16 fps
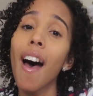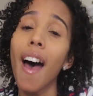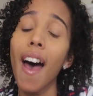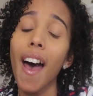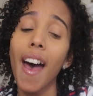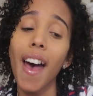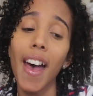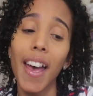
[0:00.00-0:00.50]

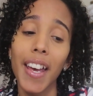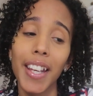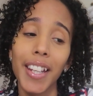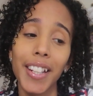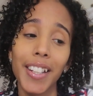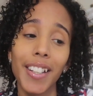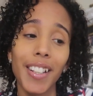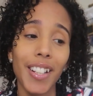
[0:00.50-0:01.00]

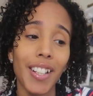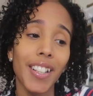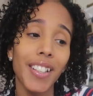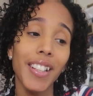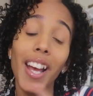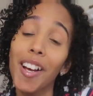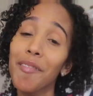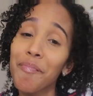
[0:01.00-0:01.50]
And
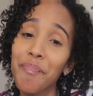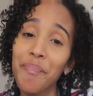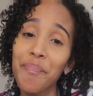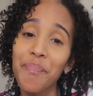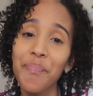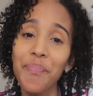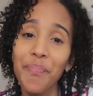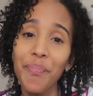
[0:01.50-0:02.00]
yeah,
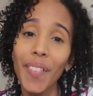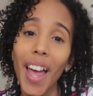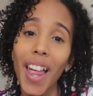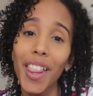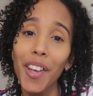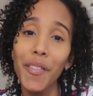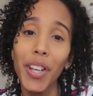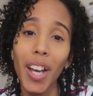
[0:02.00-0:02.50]

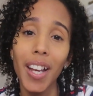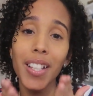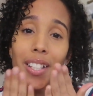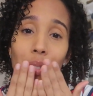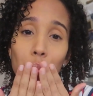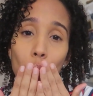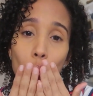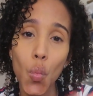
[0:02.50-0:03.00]
love you guys.